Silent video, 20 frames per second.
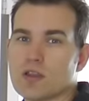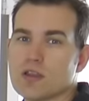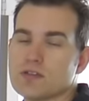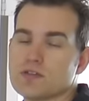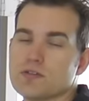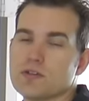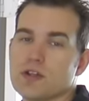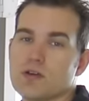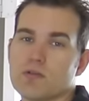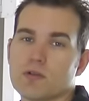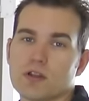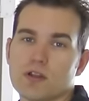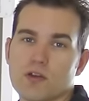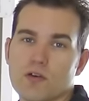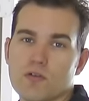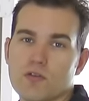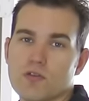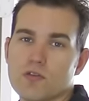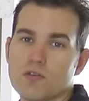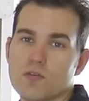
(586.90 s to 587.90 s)
Okay, so now we're going to
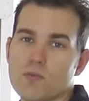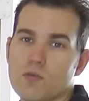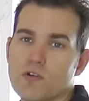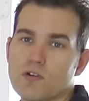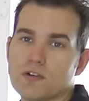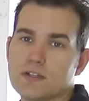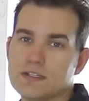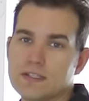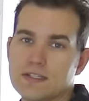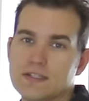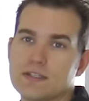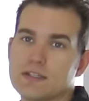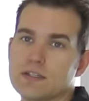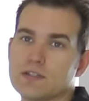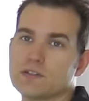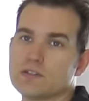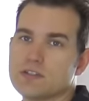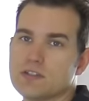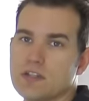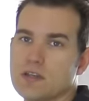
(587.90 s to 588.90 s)
go through the more
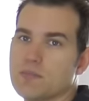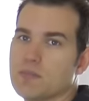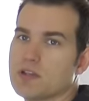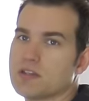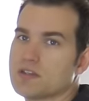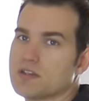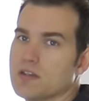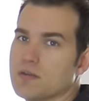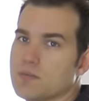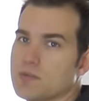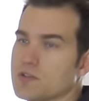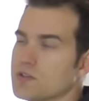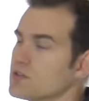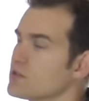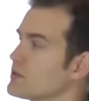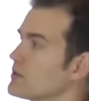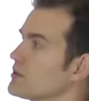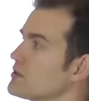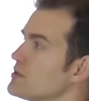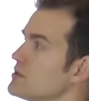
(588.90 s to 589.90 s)
detailed step-by-step -step
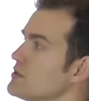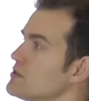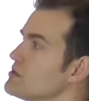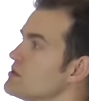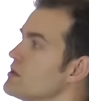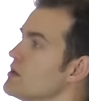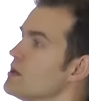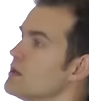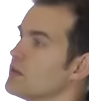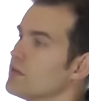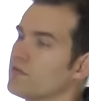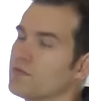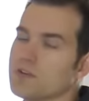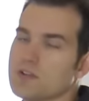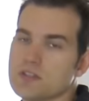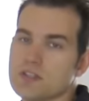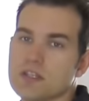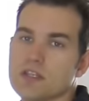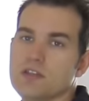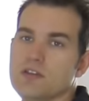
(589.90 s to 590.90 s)
instructions. The
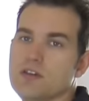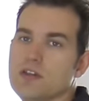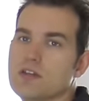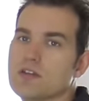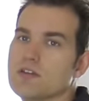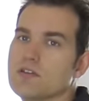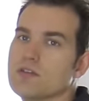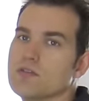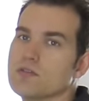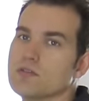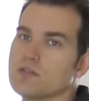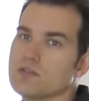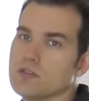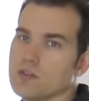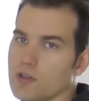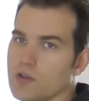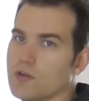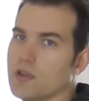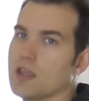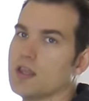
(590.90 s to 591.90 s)
first thing you need to do is
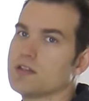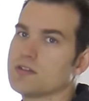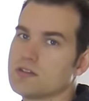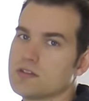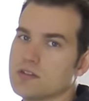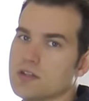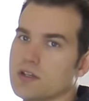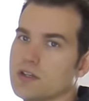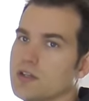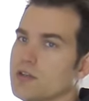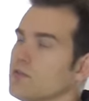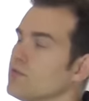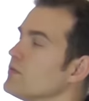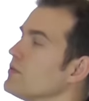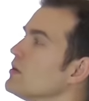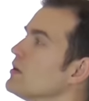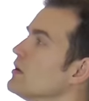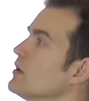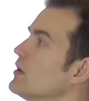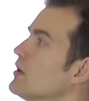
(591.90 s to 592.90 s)
locate a stud
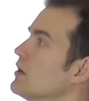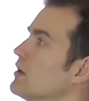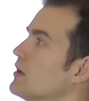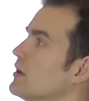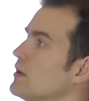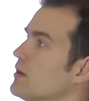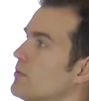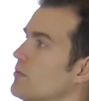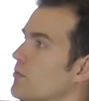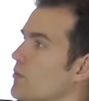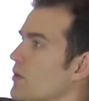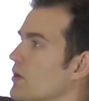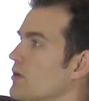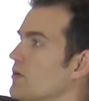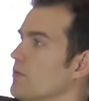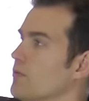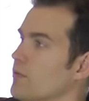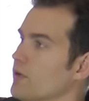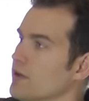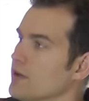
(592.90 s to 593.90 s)
uh,
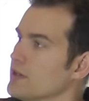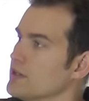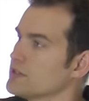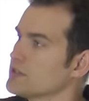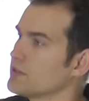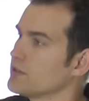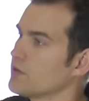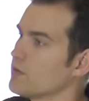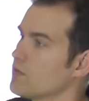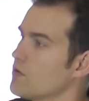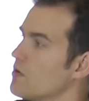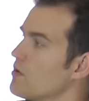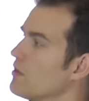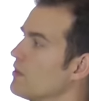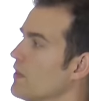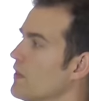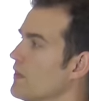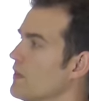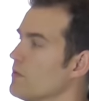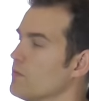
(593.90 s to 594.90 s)
where, where it is on the
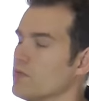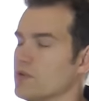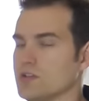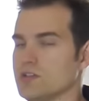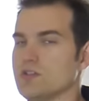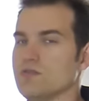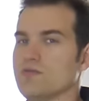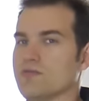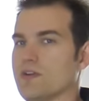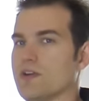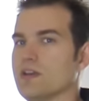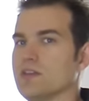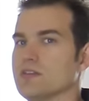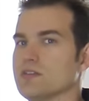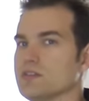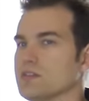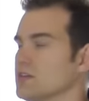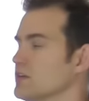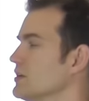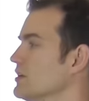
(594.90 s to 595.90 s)
wall, and then once you find the
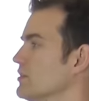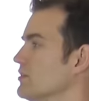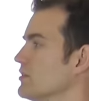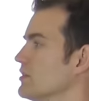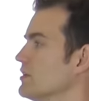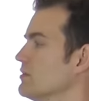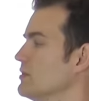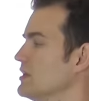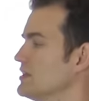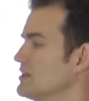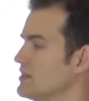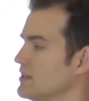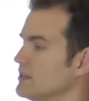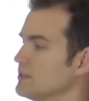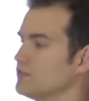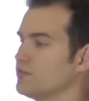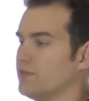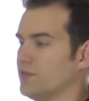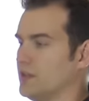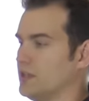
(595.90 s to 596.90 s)
stud, you're going to be
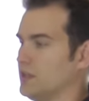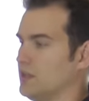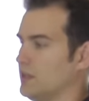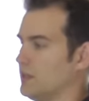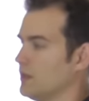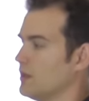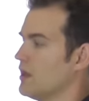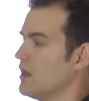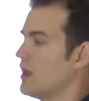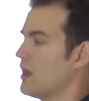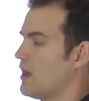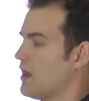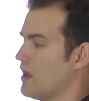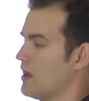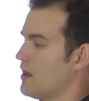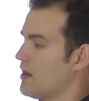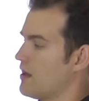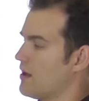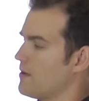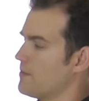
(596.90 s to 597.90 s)
test fitting
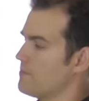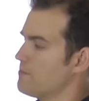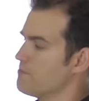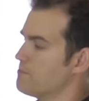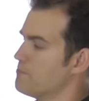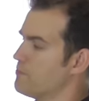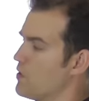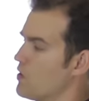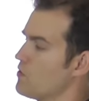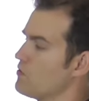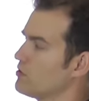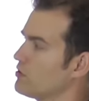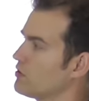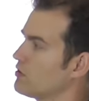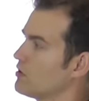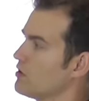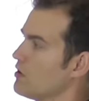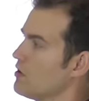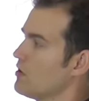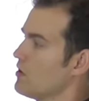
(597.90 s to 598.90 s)
uh, both
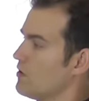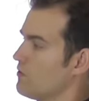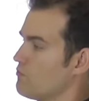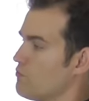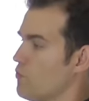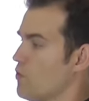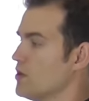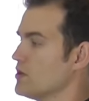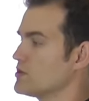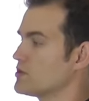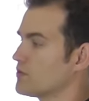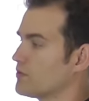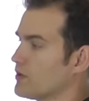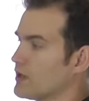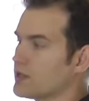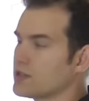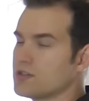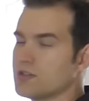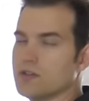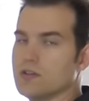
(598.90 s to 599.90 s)
what
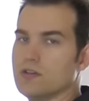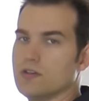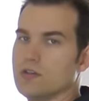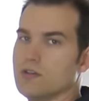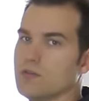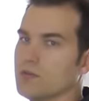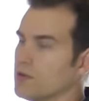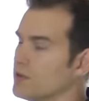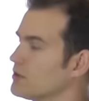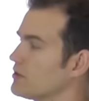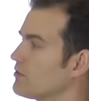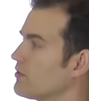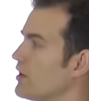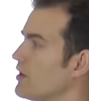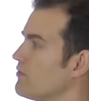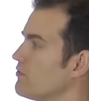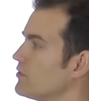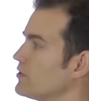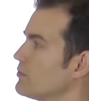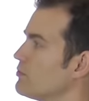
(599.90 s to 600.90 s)
direction do you want the
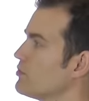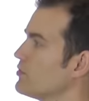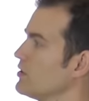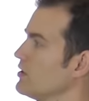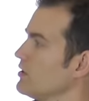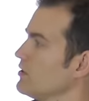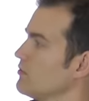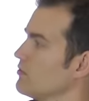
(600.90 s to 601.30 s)
rifle to point?